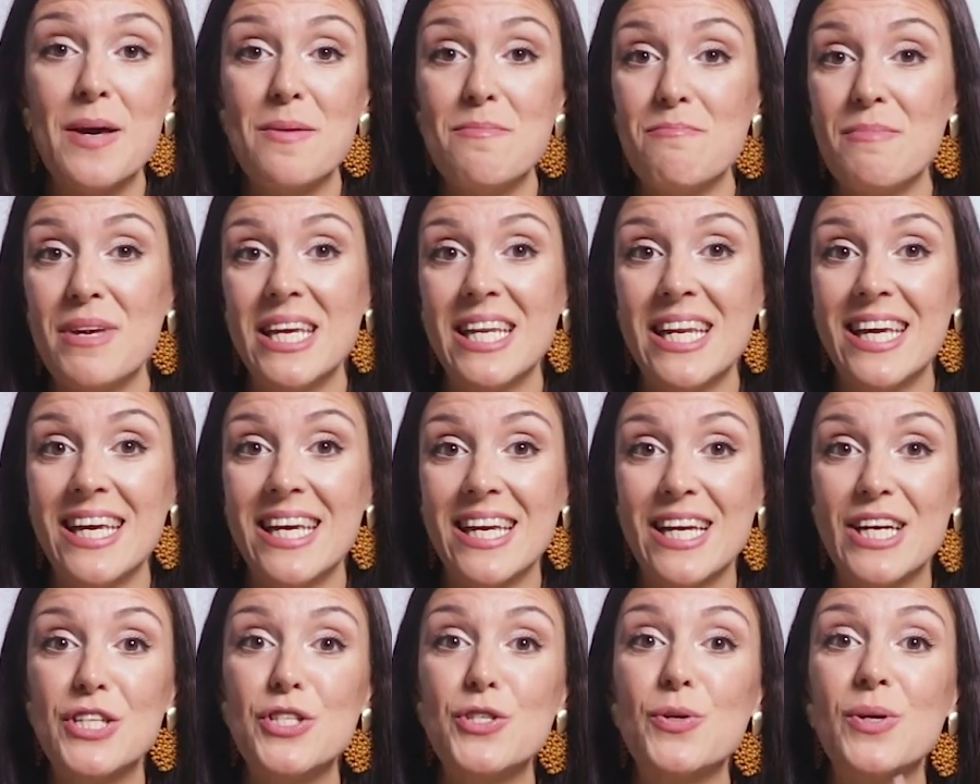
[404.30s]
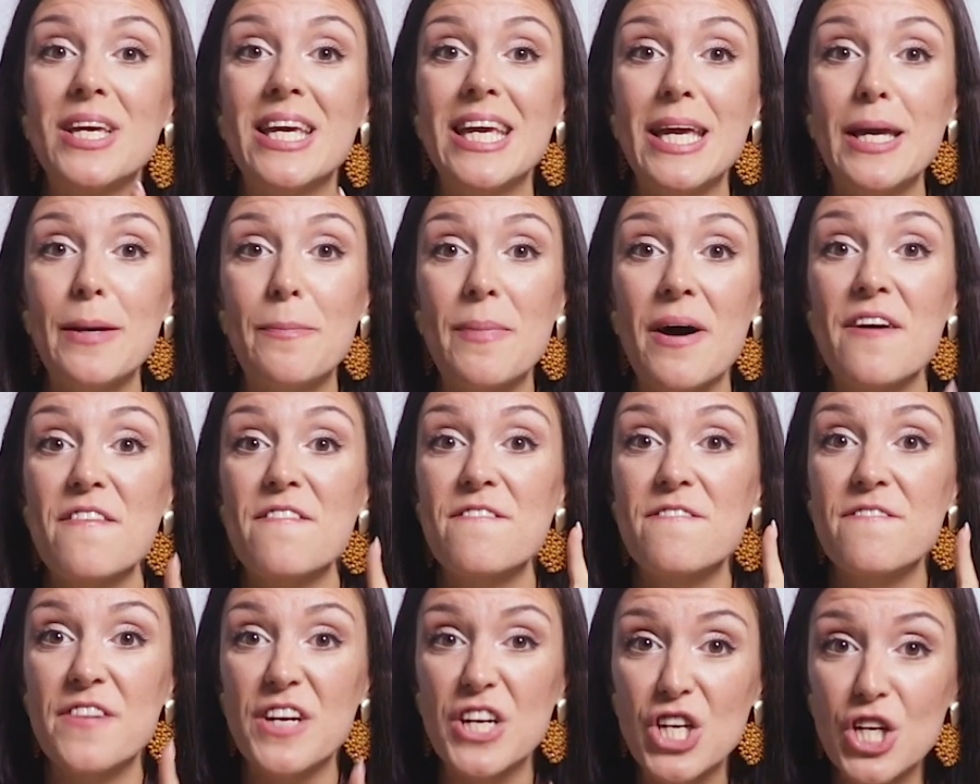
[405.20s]
meaning to keep
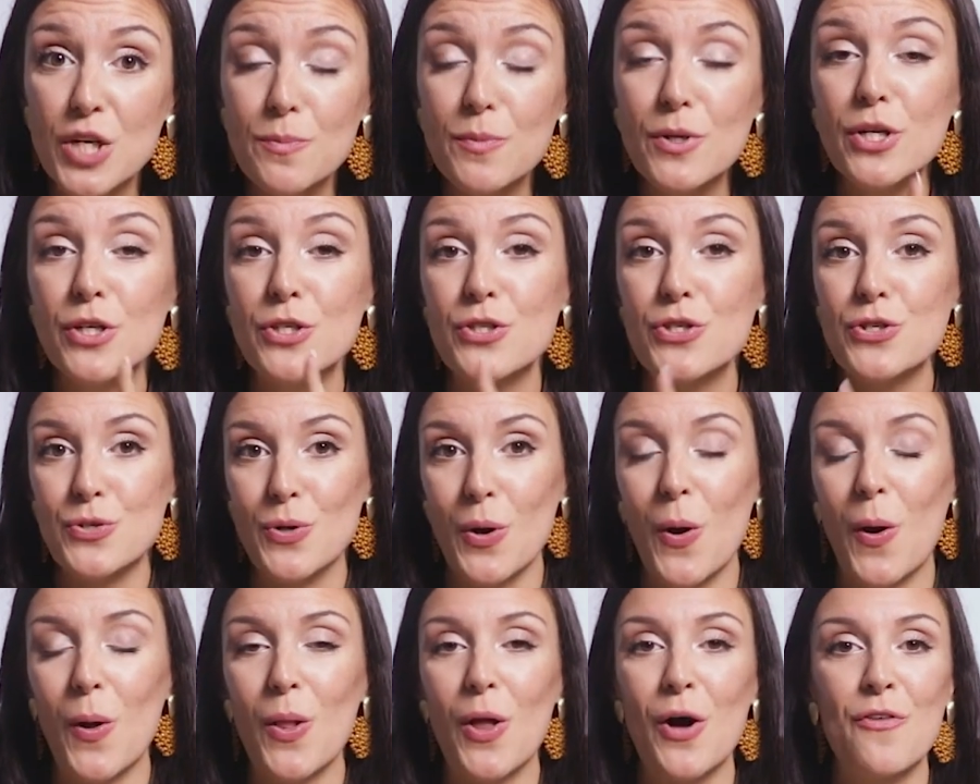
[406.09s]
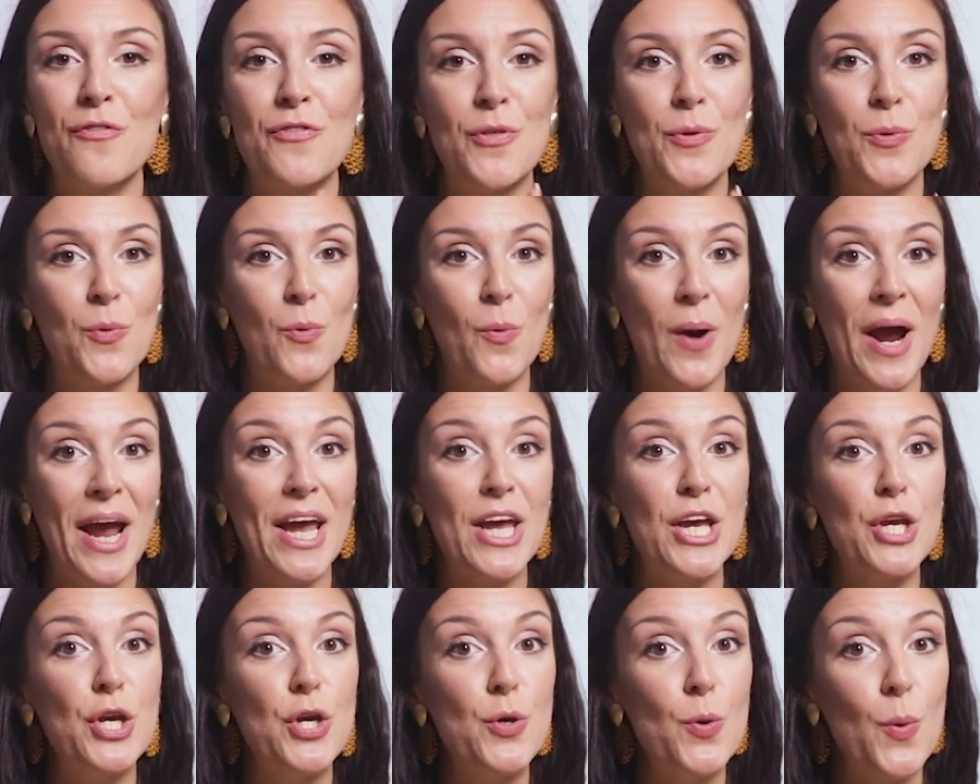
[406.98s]
firm control of the
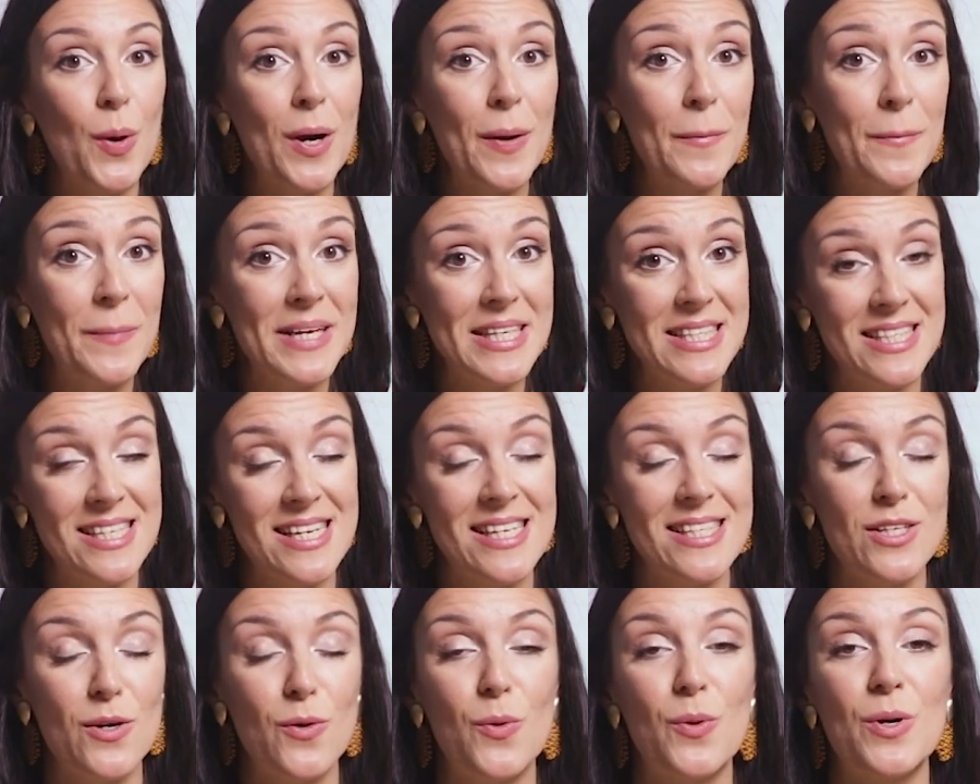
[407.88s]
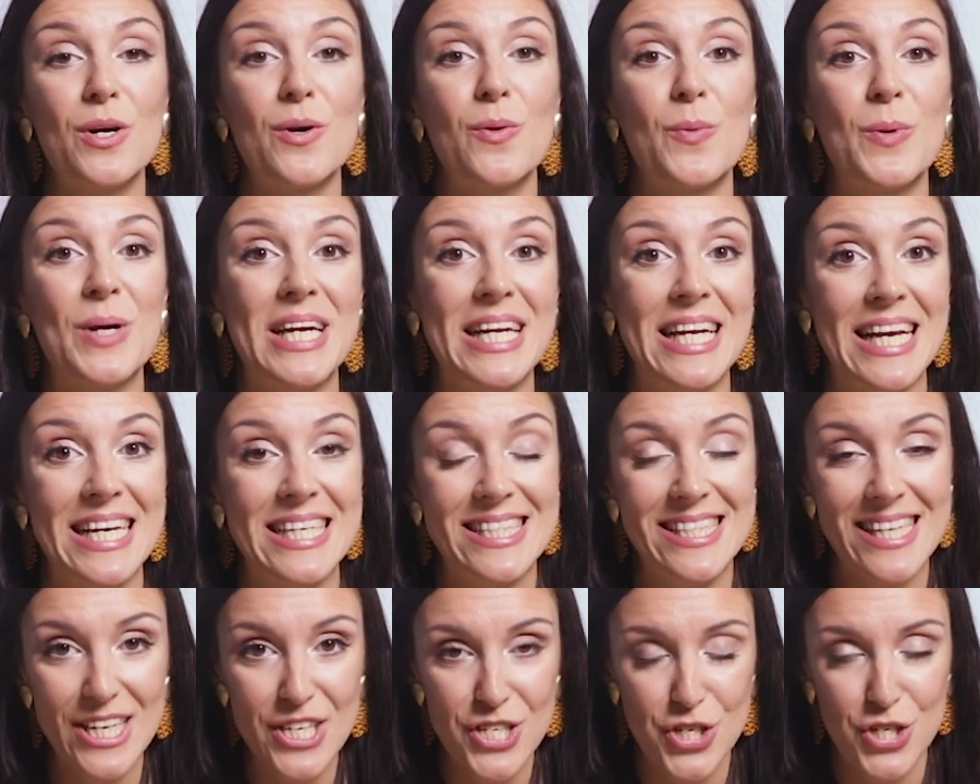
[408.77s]
way your business or
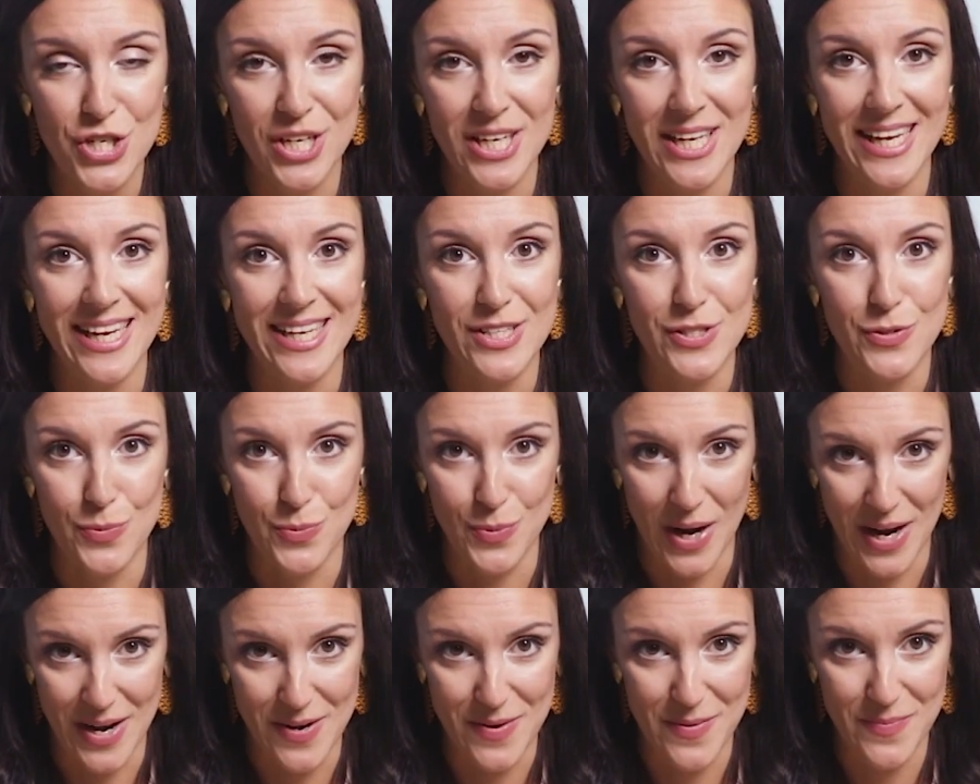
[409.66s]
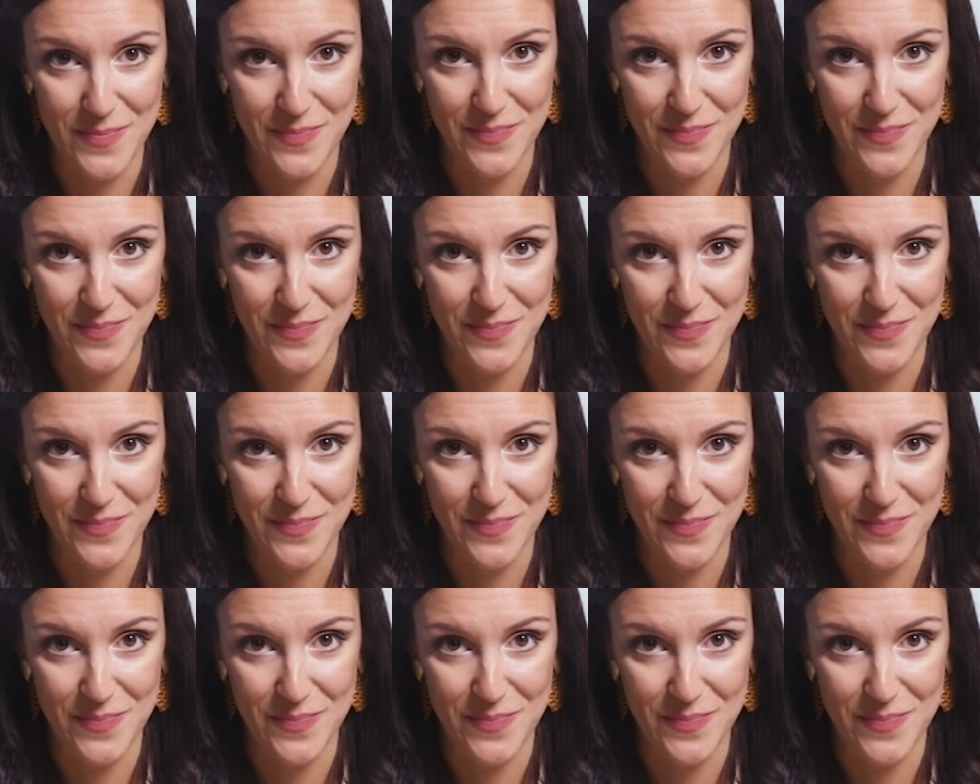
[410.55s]
organization is run.